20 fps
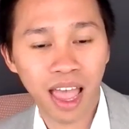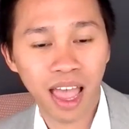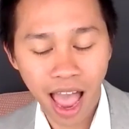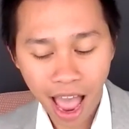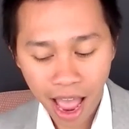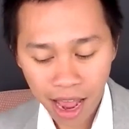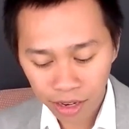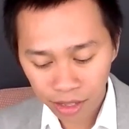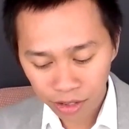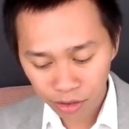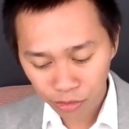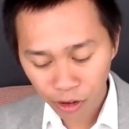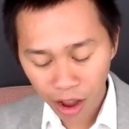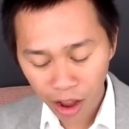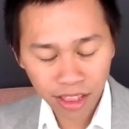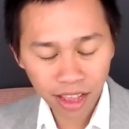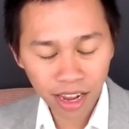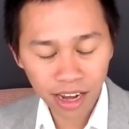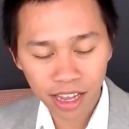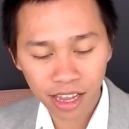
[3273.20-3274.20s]
And
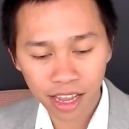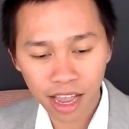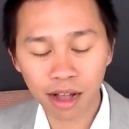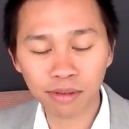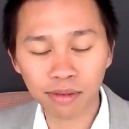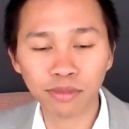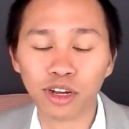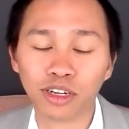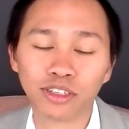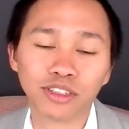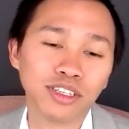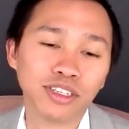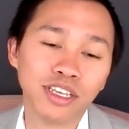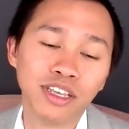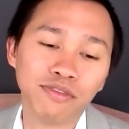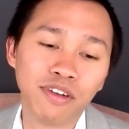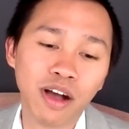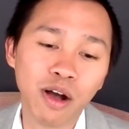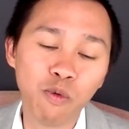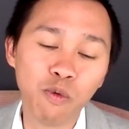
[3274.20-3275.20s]
finally, um, Doctor
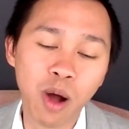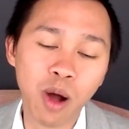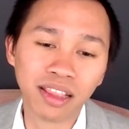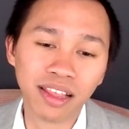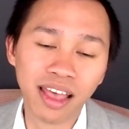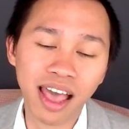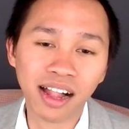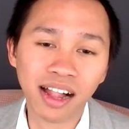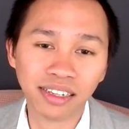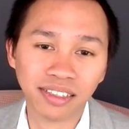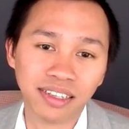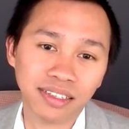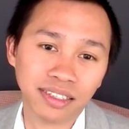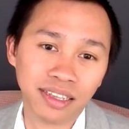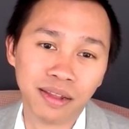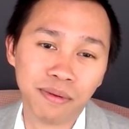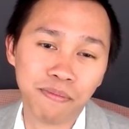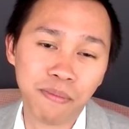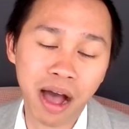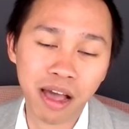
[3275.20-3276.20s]
Eva, what else
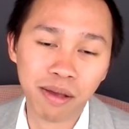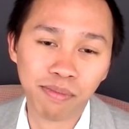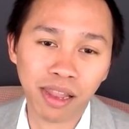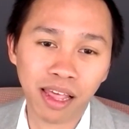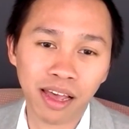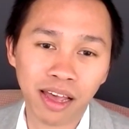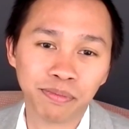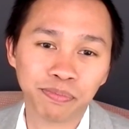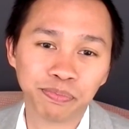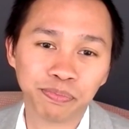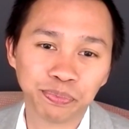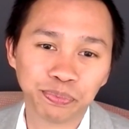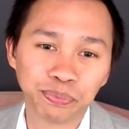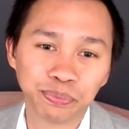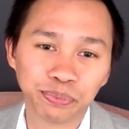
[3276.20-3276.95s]
is in the pipeline?